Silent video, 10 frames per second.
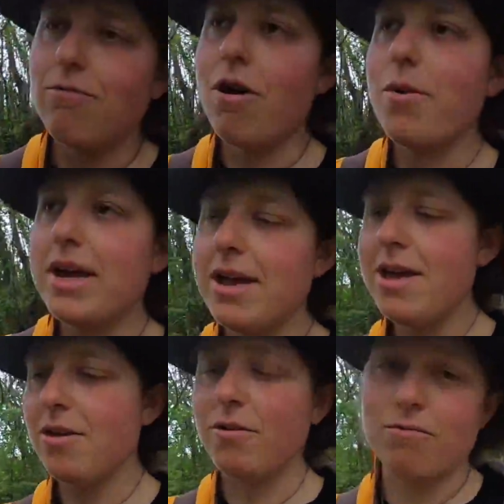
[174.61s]
Rowing
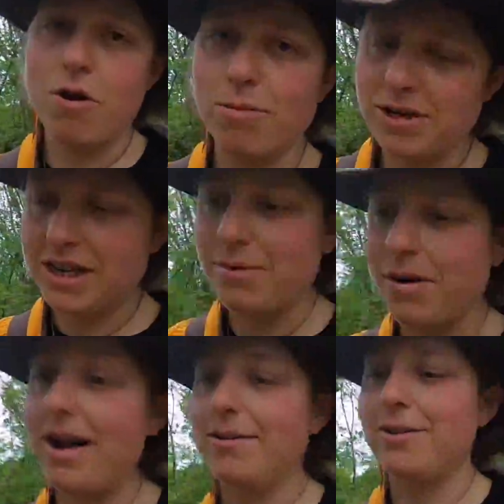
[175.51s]
on a rowing machine
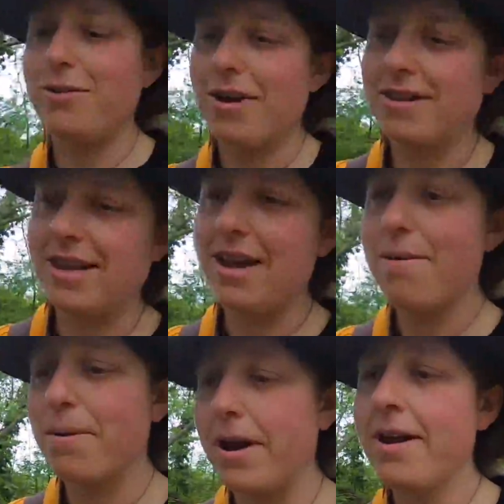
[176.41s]
we're allowed to do, I think,
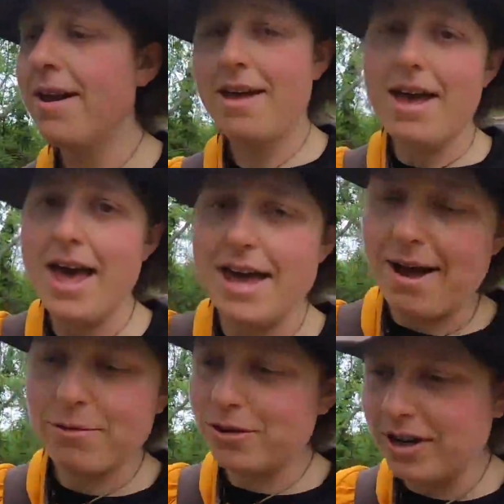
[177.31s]
but hey,
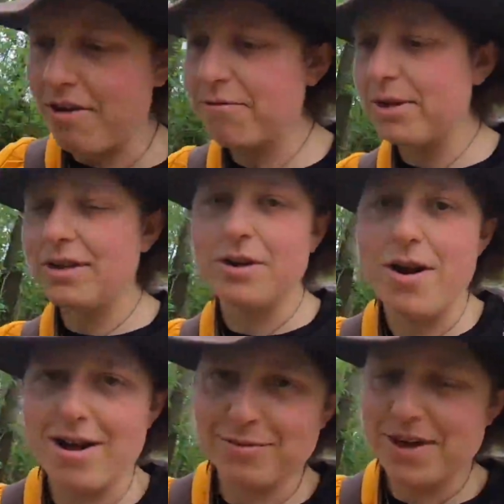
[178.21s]
I'm not the government,
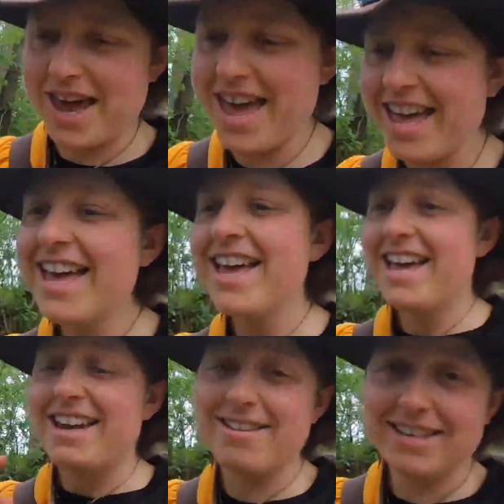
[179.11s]
don't ask me.
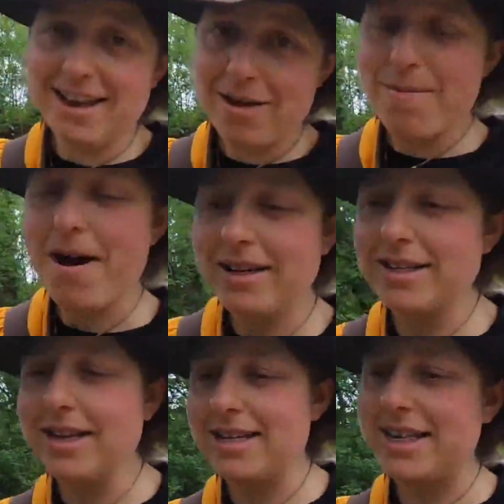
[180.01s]
Now the second part
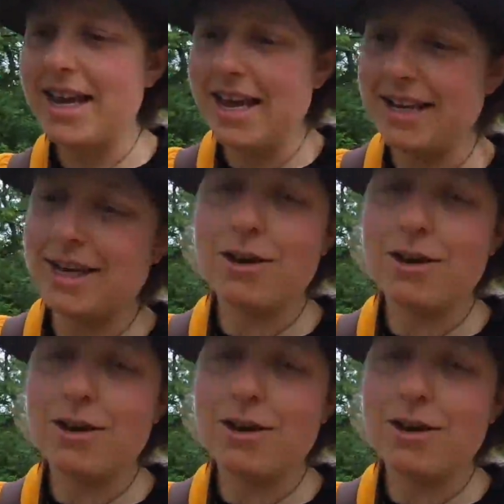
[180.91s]
to this is